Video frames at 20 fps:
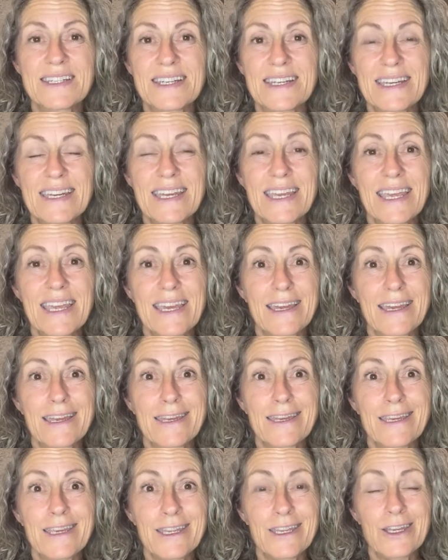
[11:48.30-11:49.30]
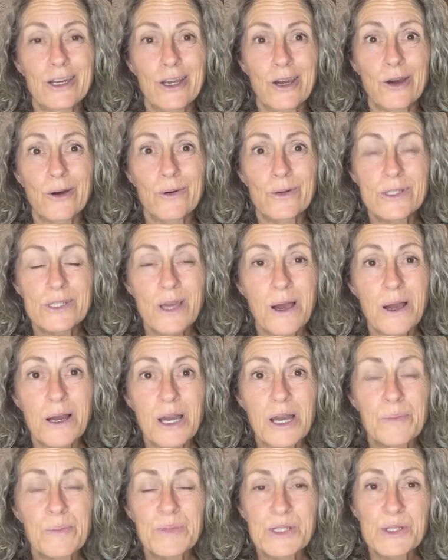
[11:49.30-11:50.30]
and, talk
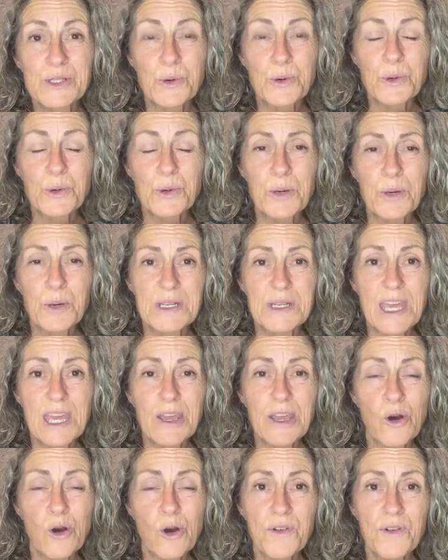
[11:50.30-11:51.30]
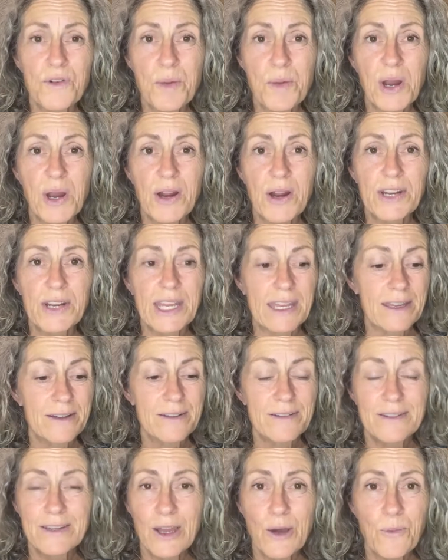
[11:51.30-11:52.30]
up a storm and take over the party.
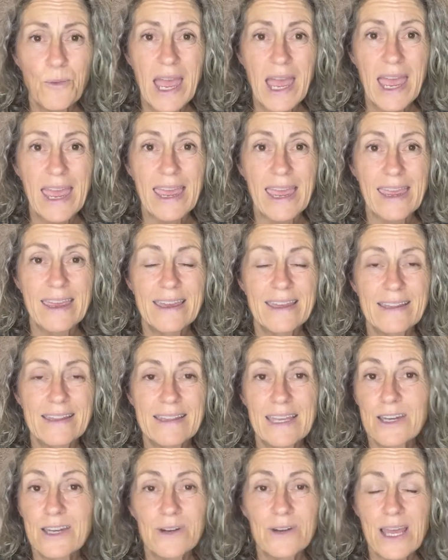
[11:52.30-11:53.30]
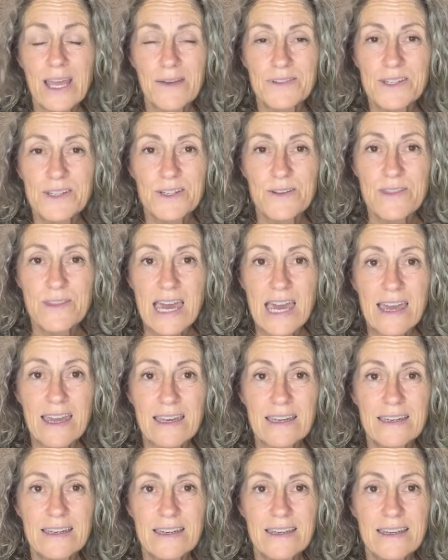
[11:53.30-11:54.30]
No way. They don't have to do
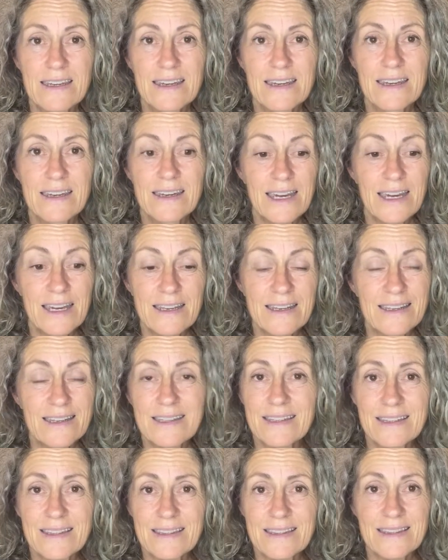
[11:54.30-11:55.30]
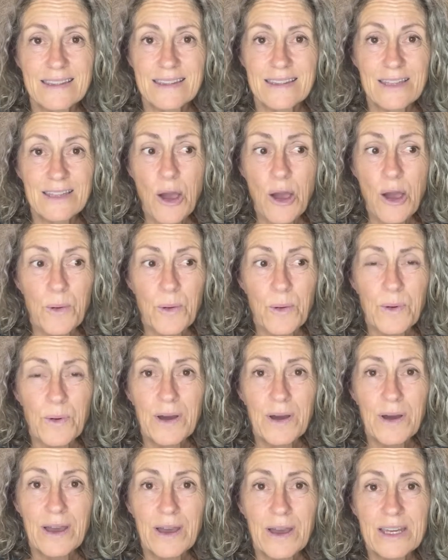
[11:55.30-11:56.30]
that. No.
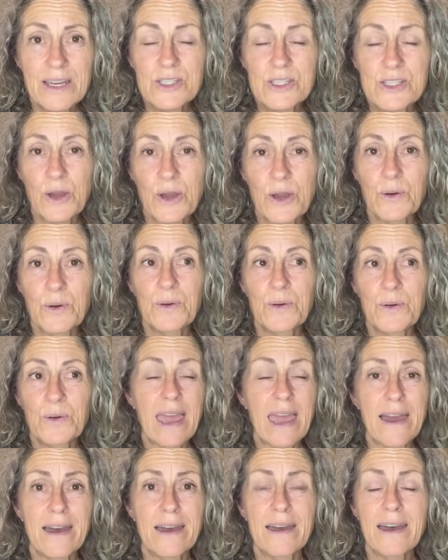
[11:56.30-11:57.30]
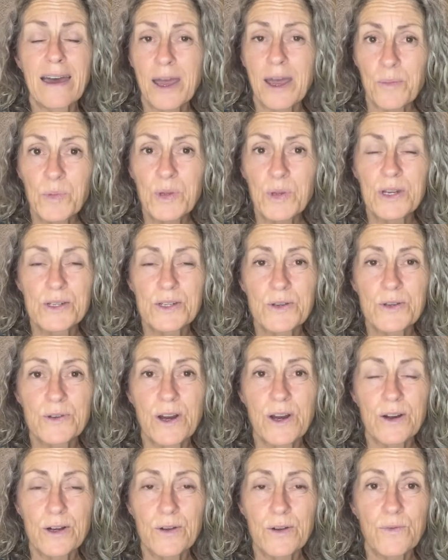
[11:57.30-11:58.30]
So, yeah, I'm going to do
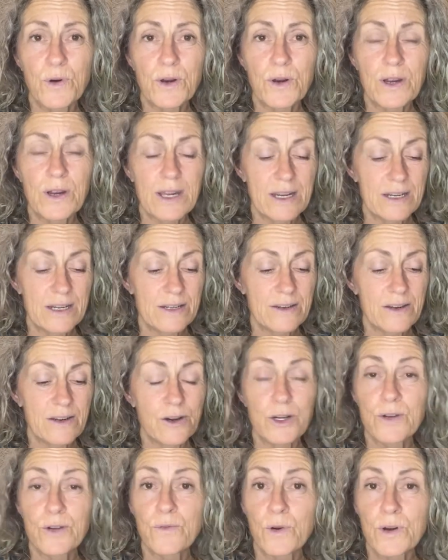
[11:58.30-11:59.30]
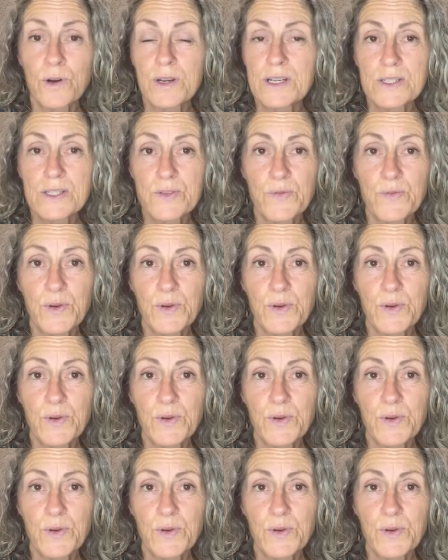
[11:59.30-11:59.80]
carnivore, and carnivore is full